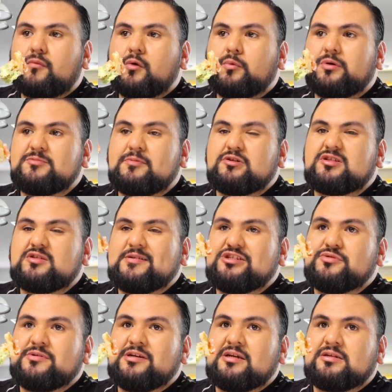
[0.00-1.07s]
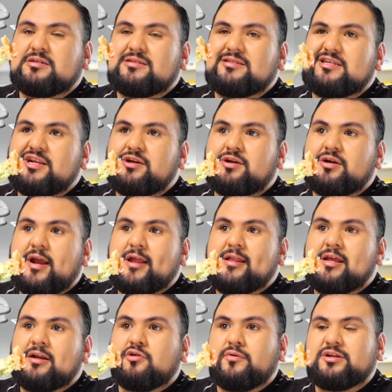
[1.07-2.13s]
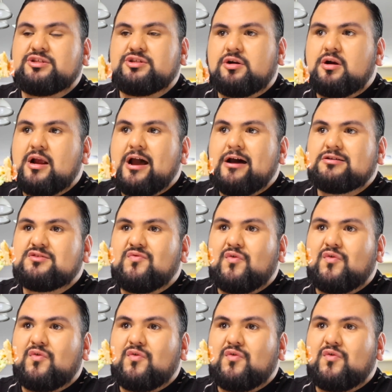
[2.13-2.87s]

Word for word: We're supposed to be doing dinner and then going to her house